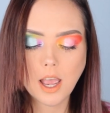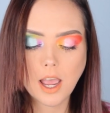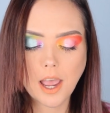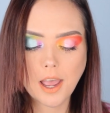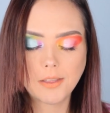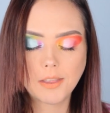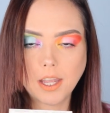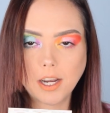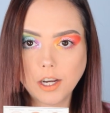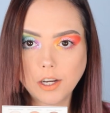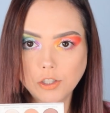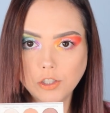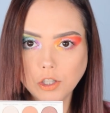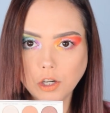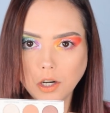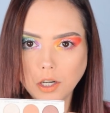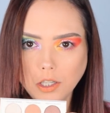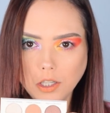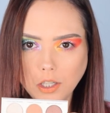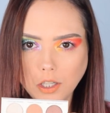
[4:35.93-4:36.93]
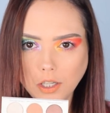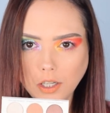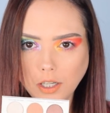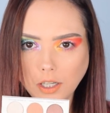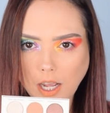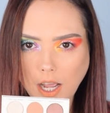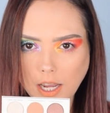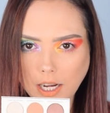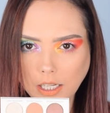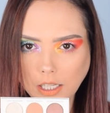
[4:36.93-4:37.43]
and then a darker
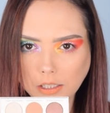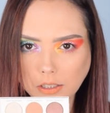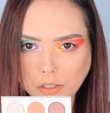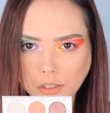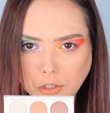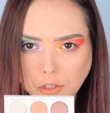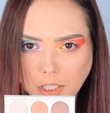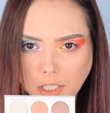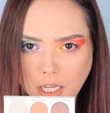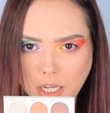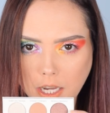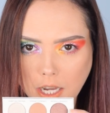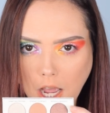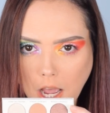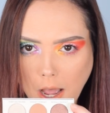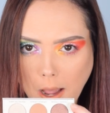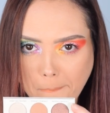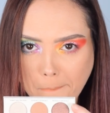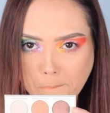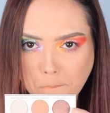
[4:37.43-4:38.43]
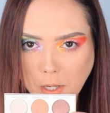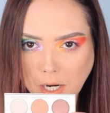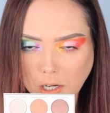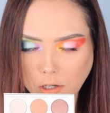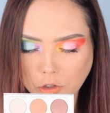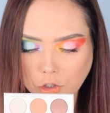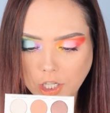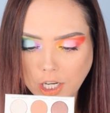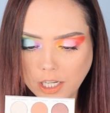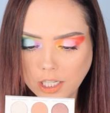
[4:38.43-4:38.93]
kind of glittery
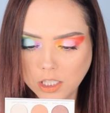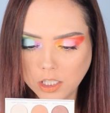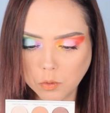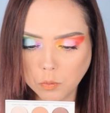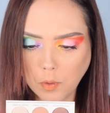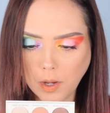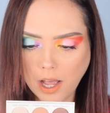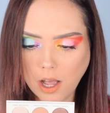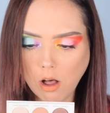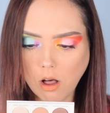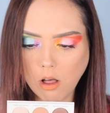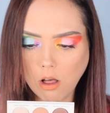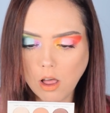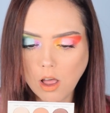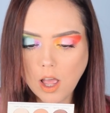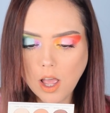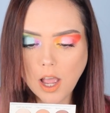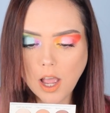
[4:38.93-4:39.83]
brown shade as well.